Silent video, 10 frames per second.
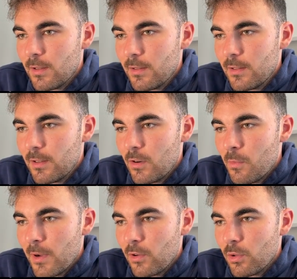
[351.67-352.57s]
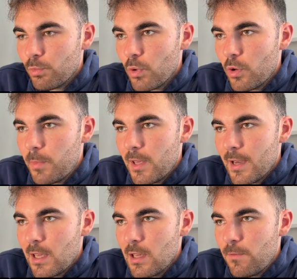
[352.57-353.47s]
Oh my god, rook
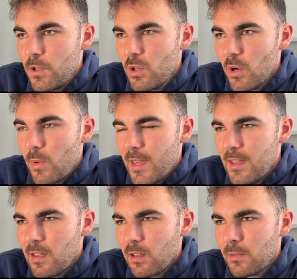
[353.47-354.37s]
b8. If you go here...